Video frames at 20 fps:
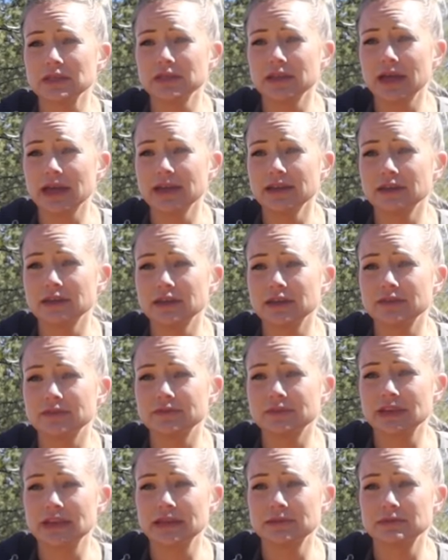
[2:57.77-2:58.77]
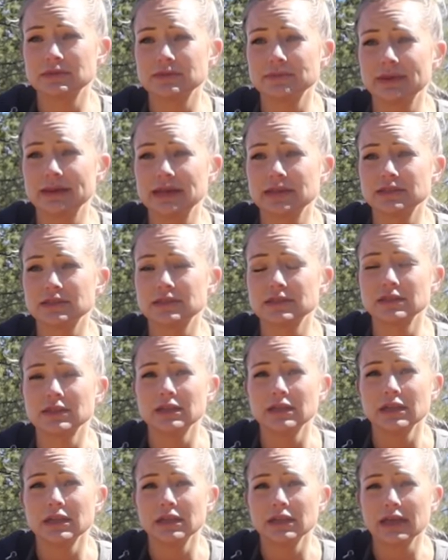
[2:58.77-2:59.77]
lot of camp spots
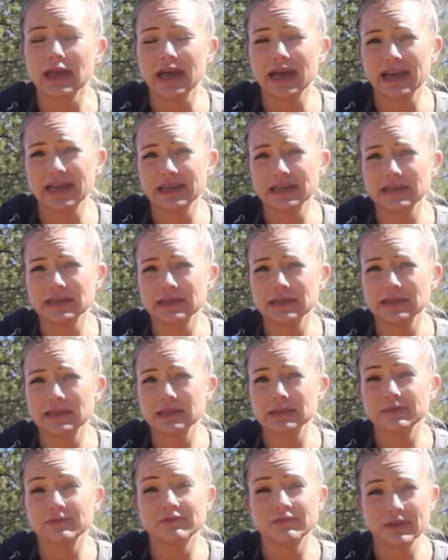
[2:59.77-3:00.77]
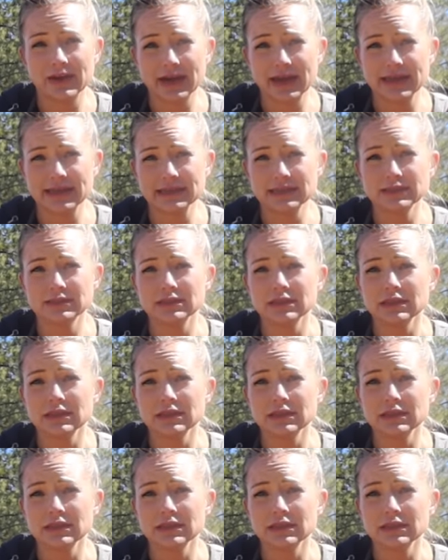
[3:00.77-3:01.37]
I find